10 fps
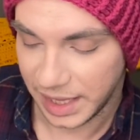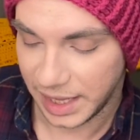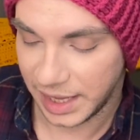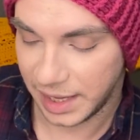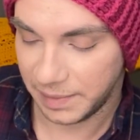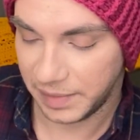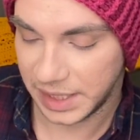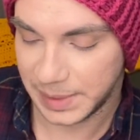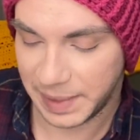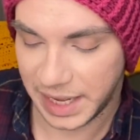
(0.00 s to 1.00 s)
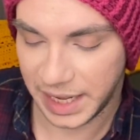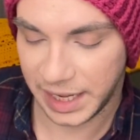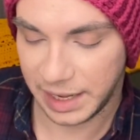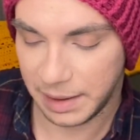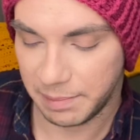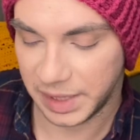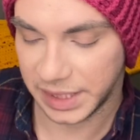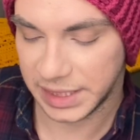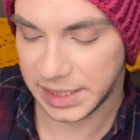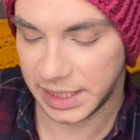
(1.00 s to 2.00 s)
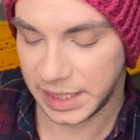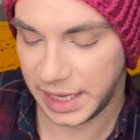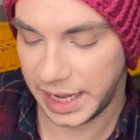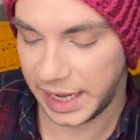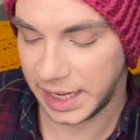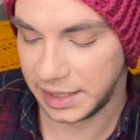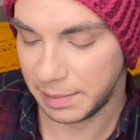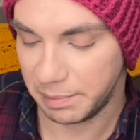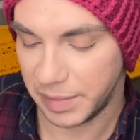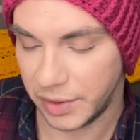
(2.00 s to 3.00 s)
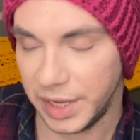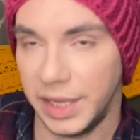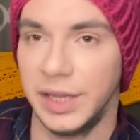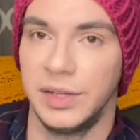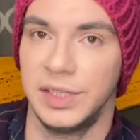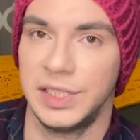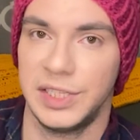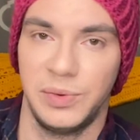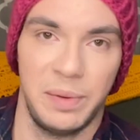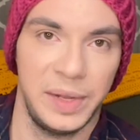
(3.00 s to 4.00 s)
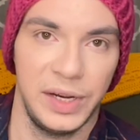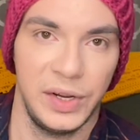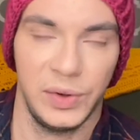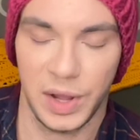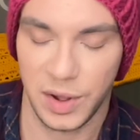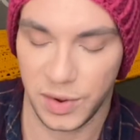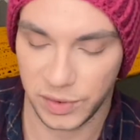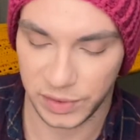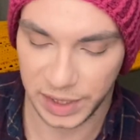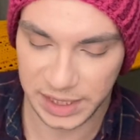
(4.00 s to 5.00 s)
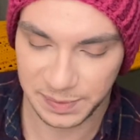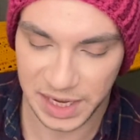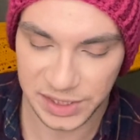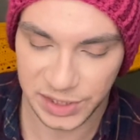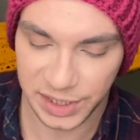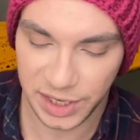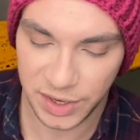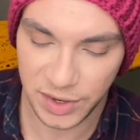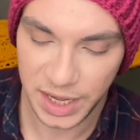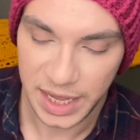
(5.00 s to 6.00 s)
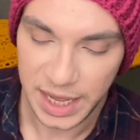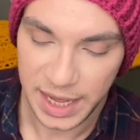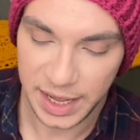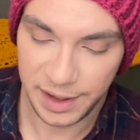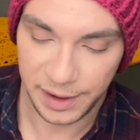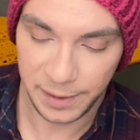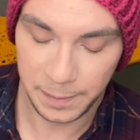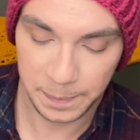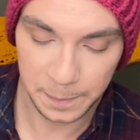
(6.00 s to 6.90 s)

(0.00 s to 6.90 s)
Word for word: Um, it's by Melissa and Mona. They're the two women who own Espace Tricot. Um,